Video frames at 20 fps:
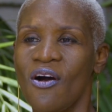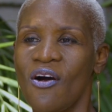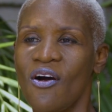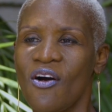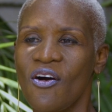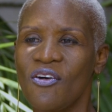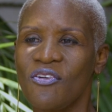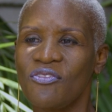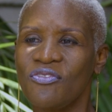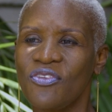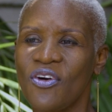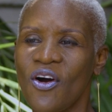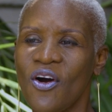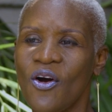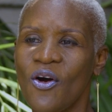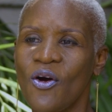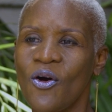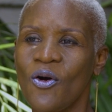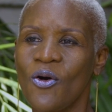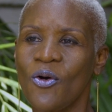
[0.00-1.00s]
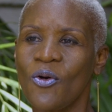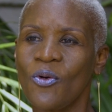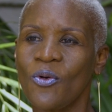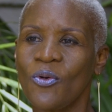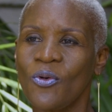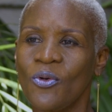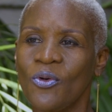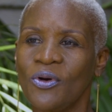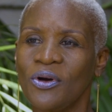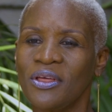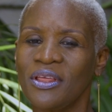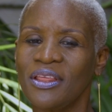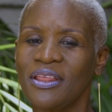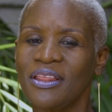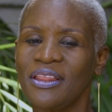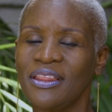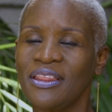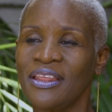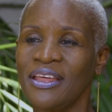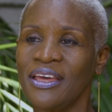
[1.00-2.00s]
of how
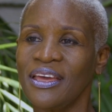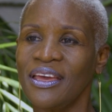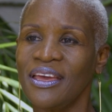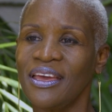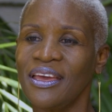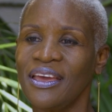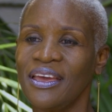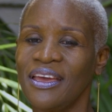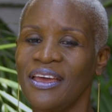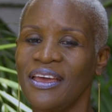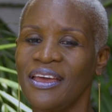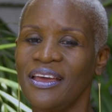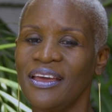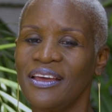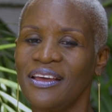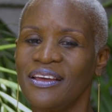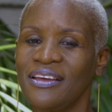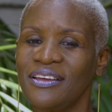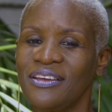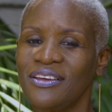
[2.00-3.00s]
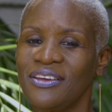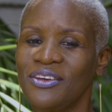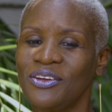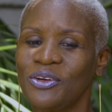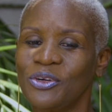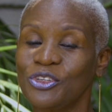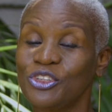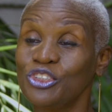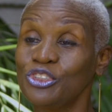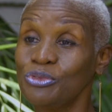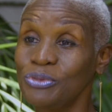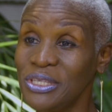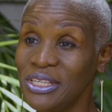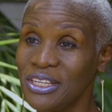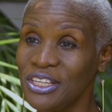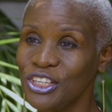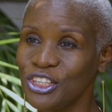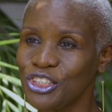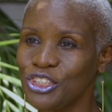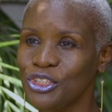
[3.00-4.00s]
they, you know,
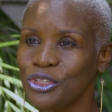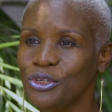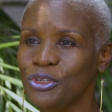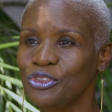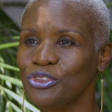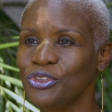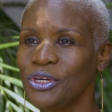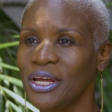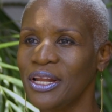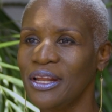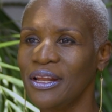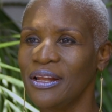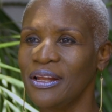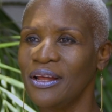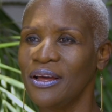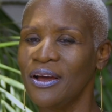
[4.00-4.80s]
treat their children,